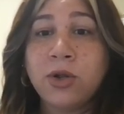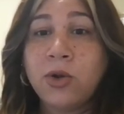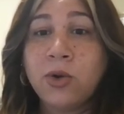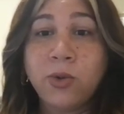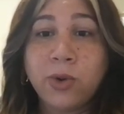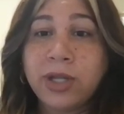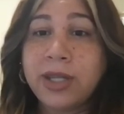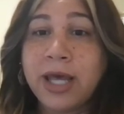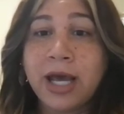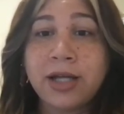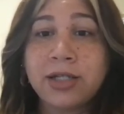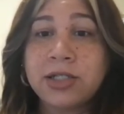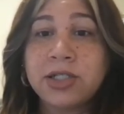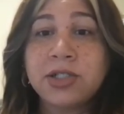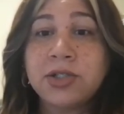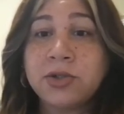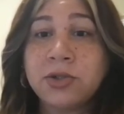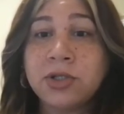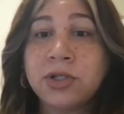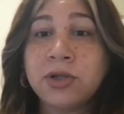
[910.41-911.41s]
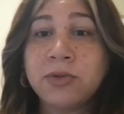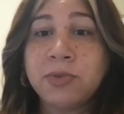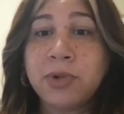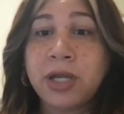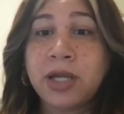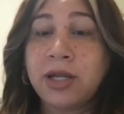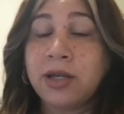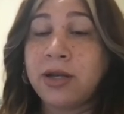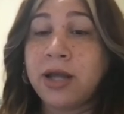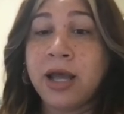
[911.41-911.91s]
with House of Tulip,
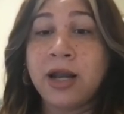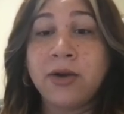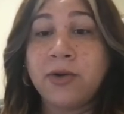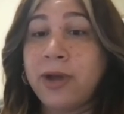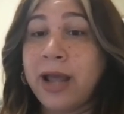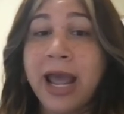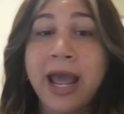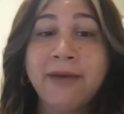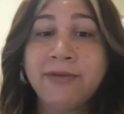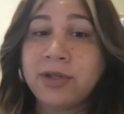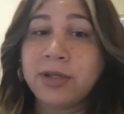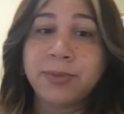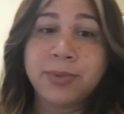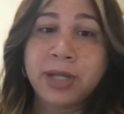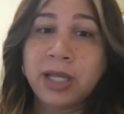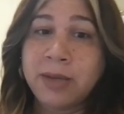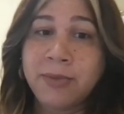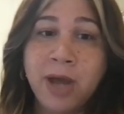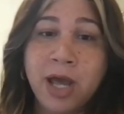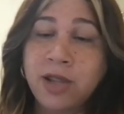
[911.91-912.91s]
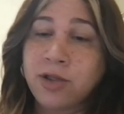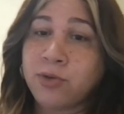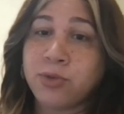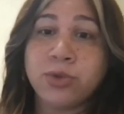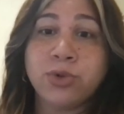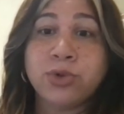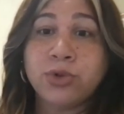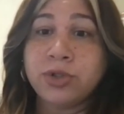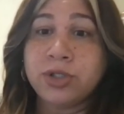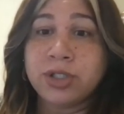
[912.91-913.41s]
and I don't have to play by the
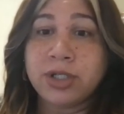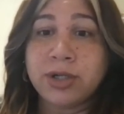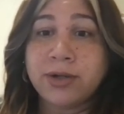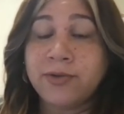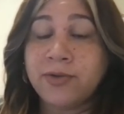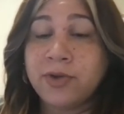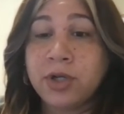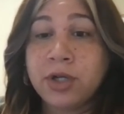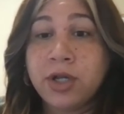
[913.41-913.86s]
rules of